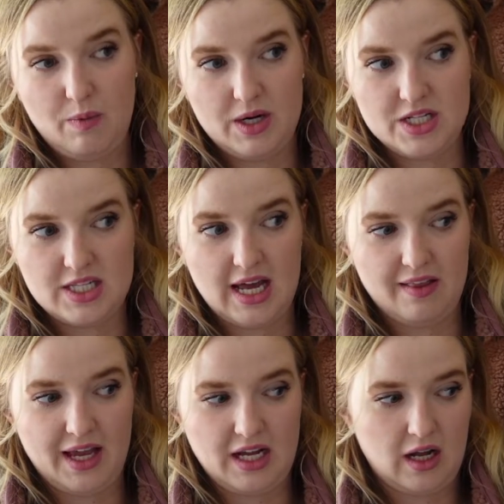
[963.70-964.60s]
wanted to say.
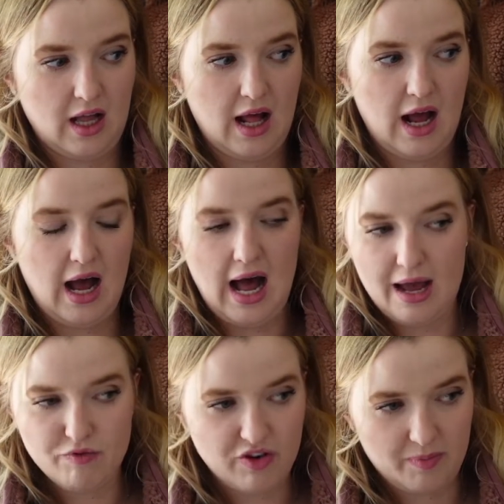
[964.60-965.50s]
Like,
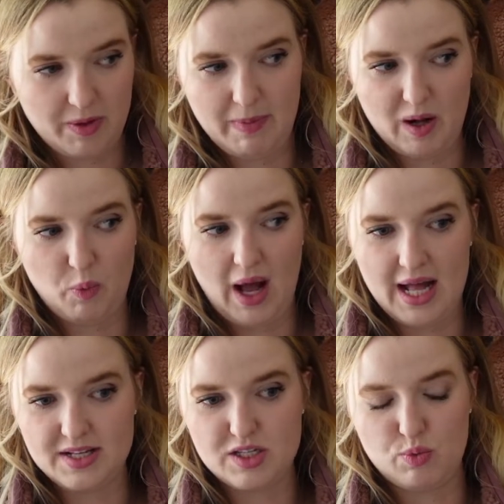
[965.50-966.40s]
I'm from the
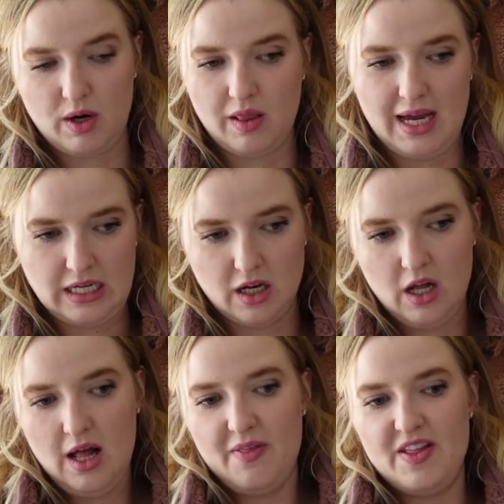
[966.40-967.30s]
Midwest where like
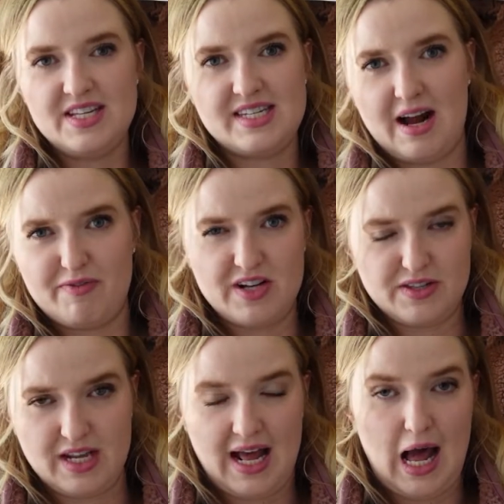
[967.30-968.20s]
this stuff
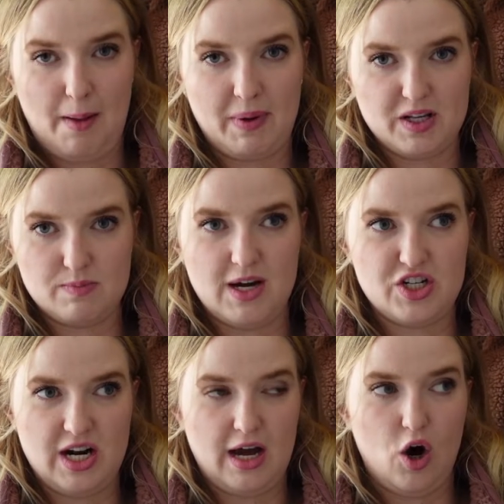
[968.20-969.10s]
doesn't happen as much,
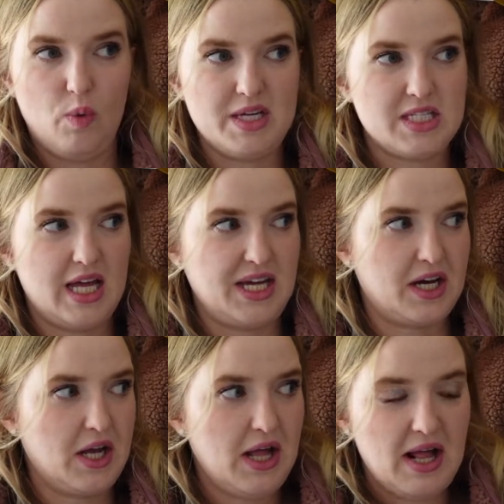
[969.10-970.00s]
and I always like
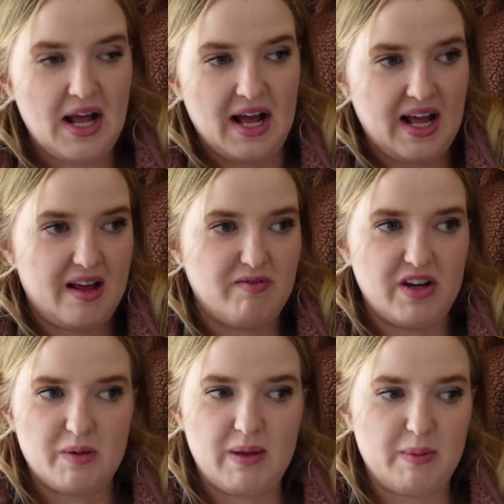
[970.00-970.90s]

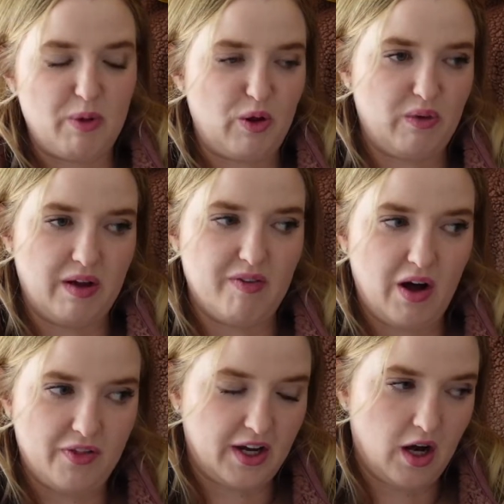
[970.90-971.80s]
envied people who live
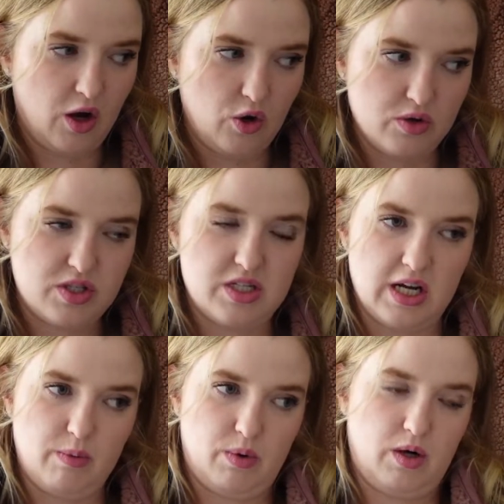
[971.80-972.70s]
on the coast
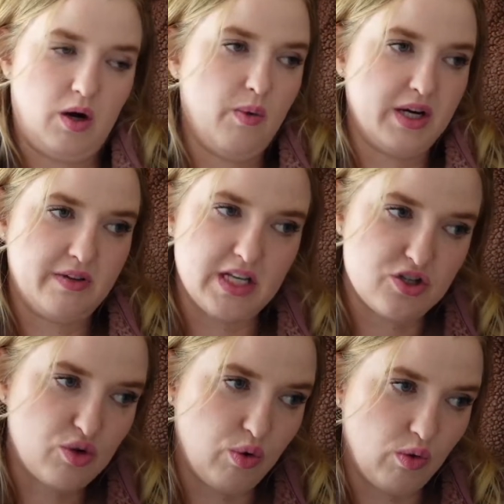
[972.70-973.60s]
and were going to these
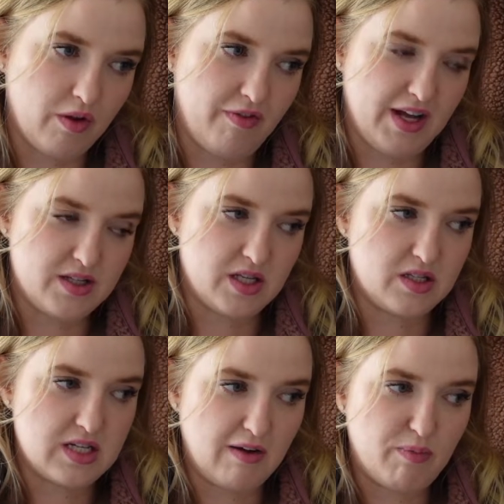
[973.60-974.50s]
cool events and
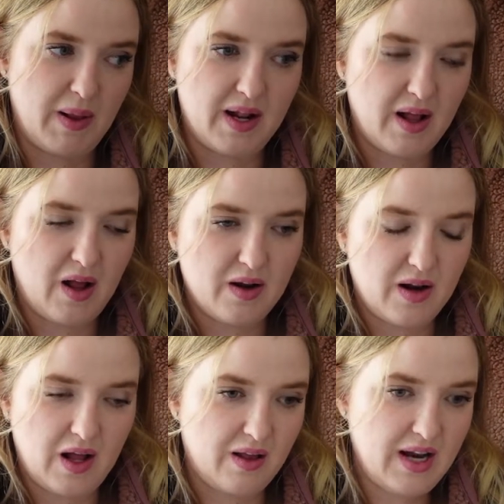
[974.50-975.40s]
stuff. But
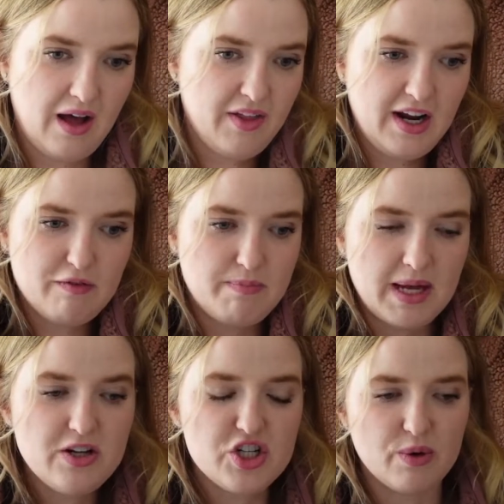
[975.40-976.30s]
now that I've
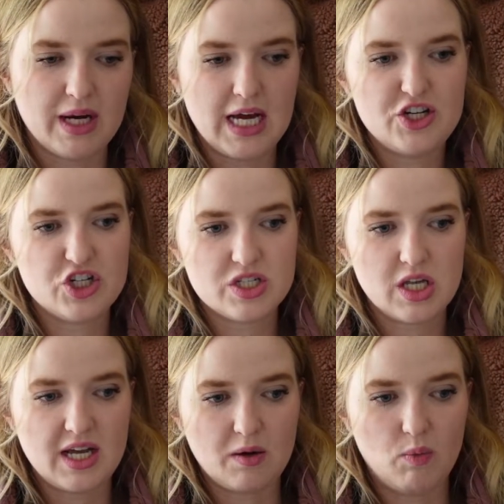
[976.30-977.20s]
been to it, it's just
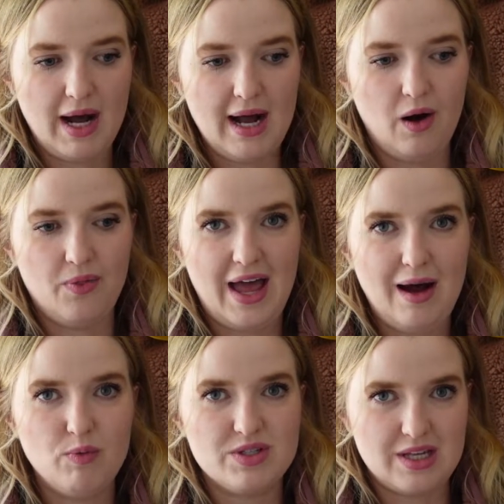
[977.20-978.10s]
like, wow,
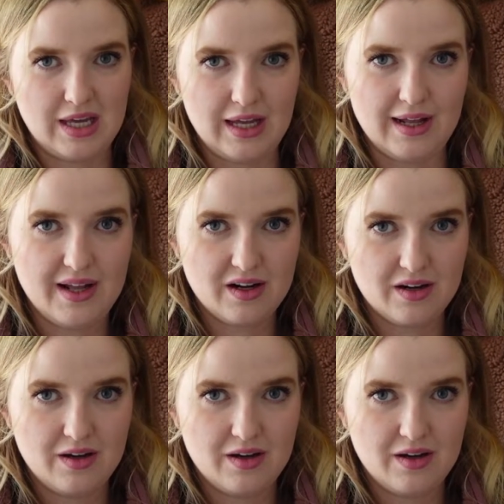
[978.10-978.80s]
that was it.